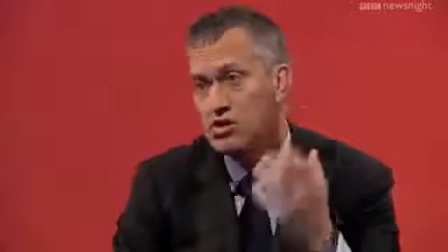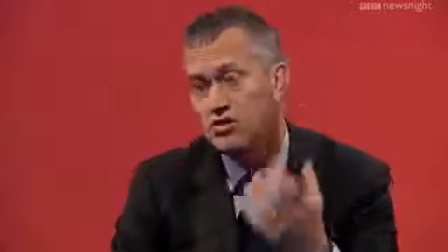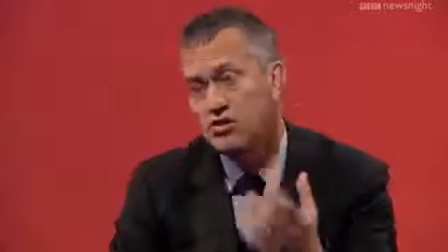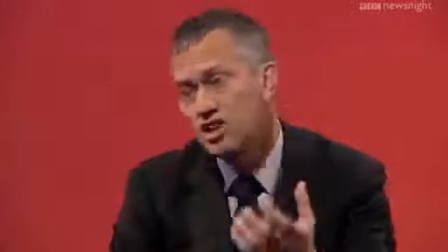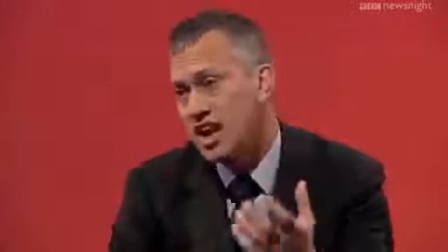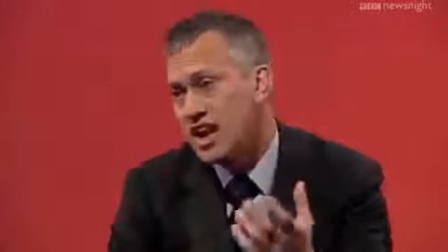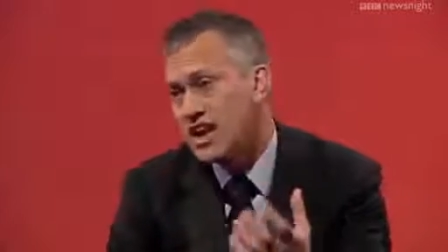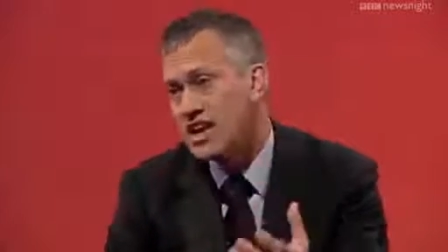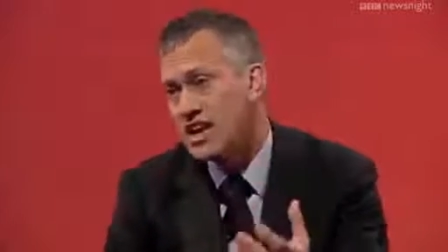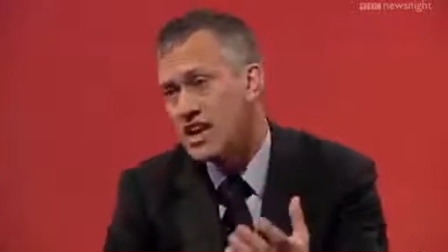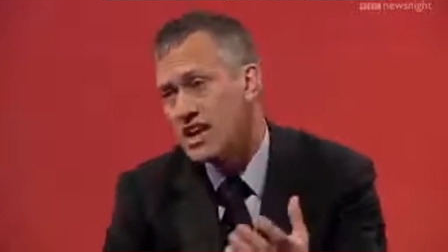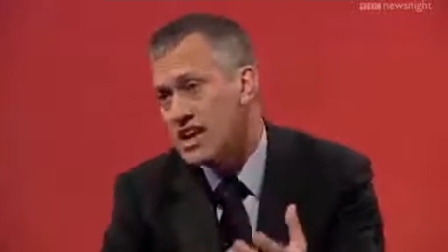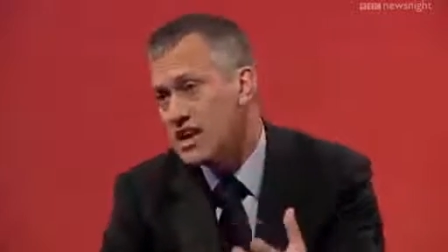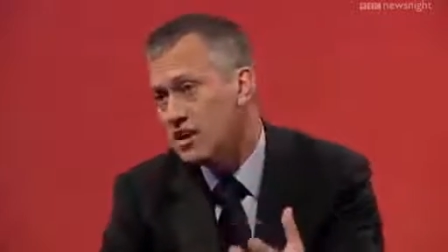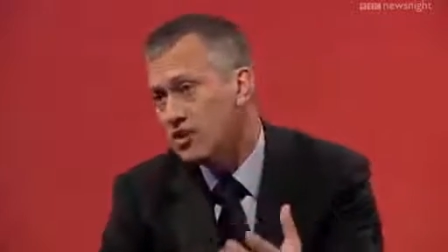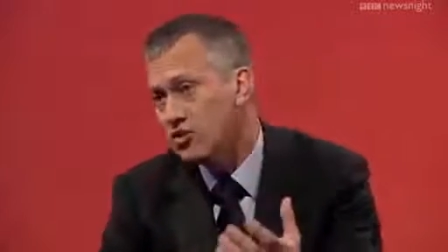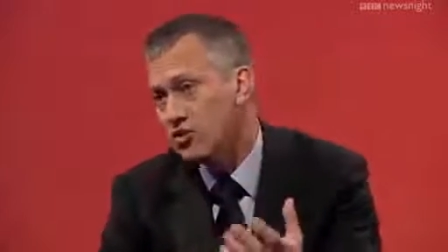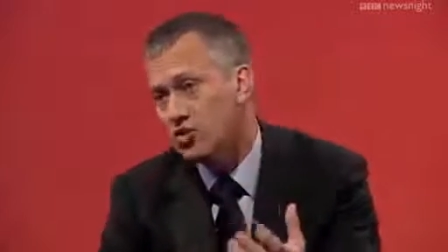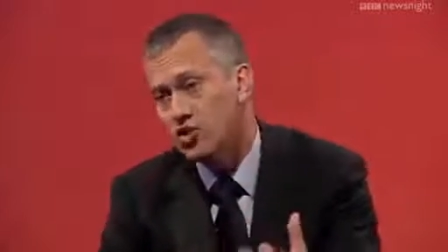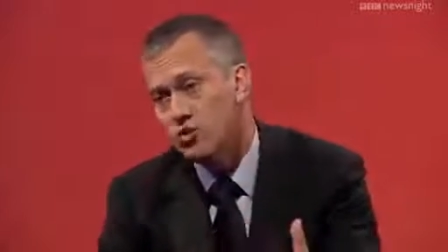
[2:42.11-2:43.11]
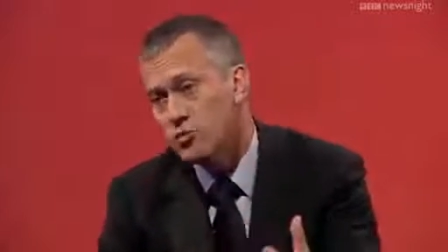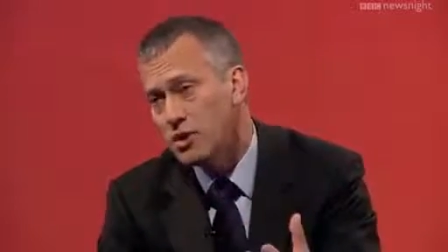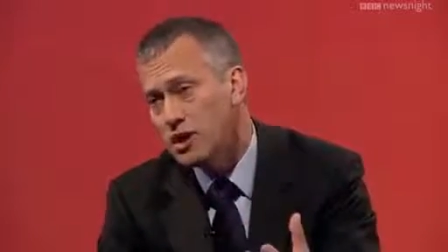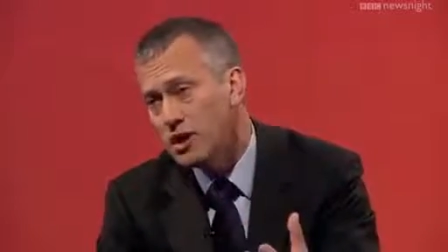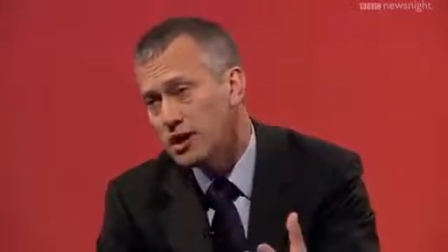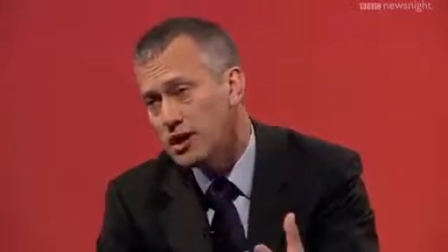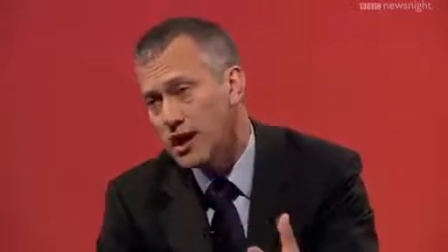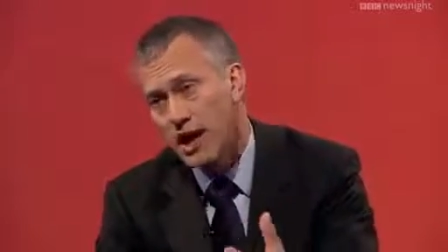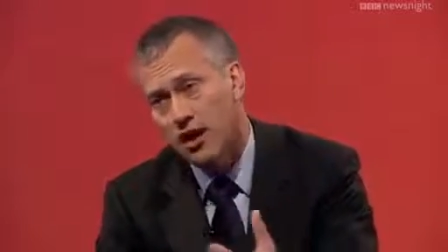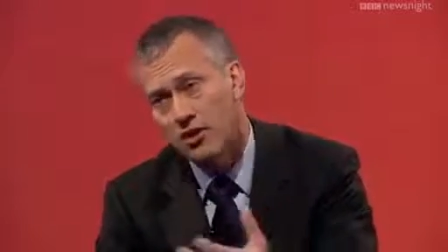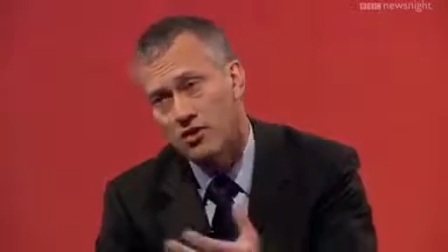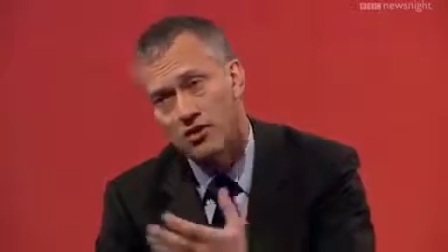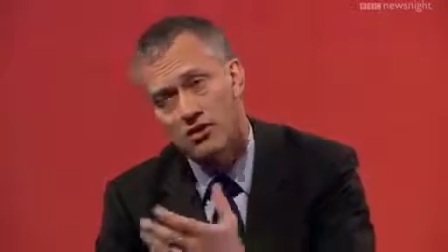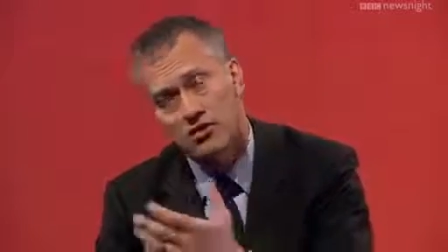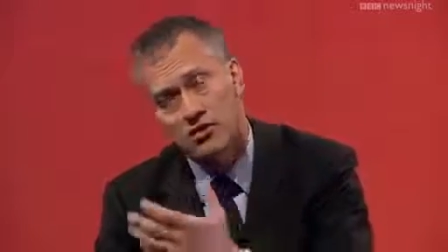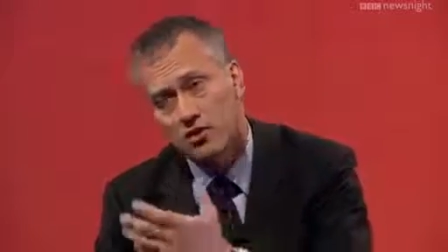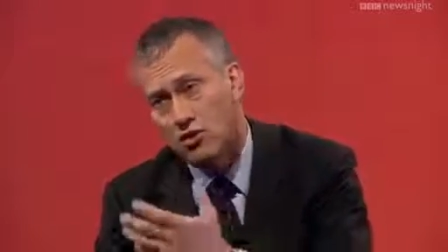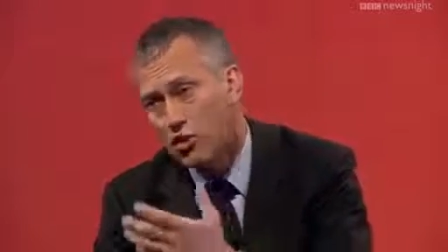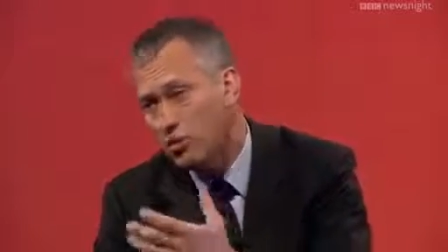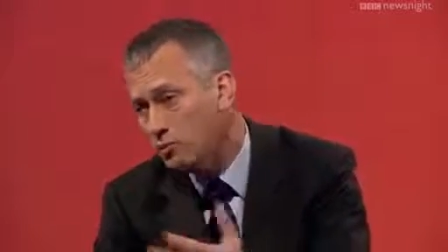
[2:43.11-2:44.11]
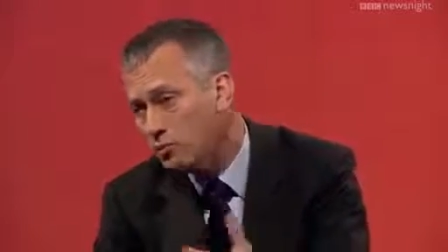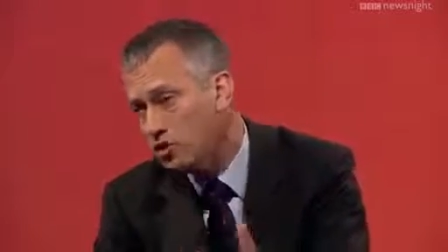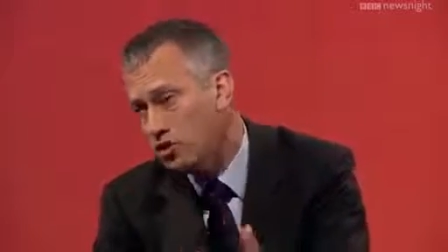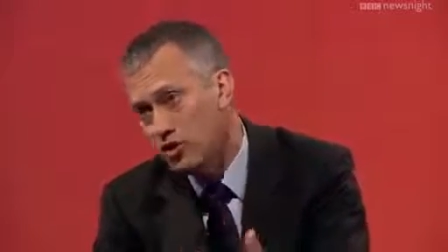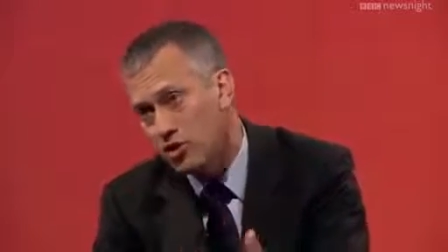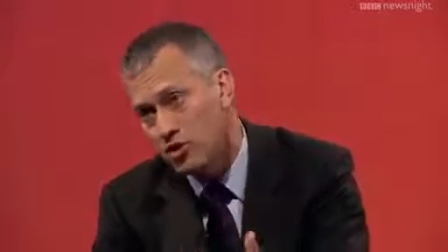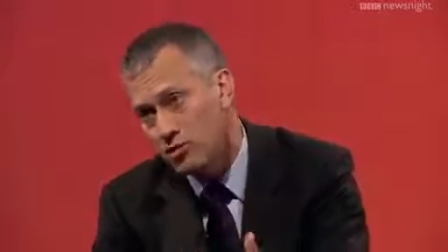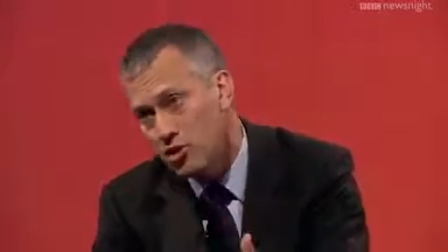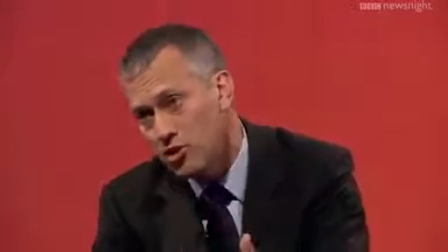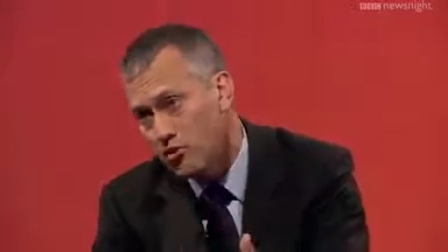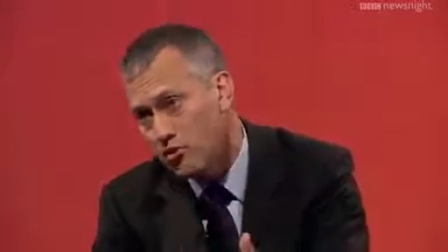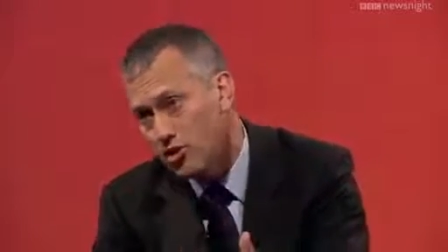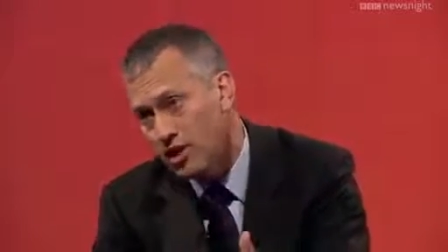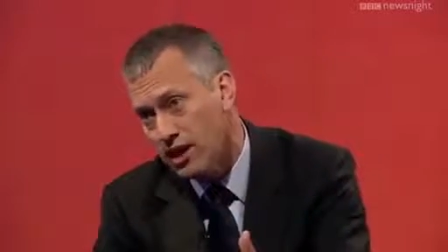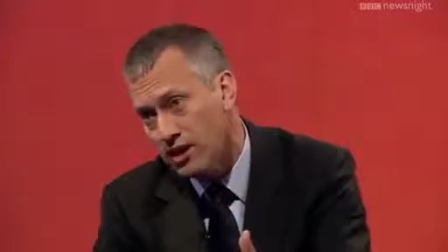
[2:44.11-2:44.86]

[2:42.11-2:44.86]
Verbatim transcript: us taking in too many calories and not burning them off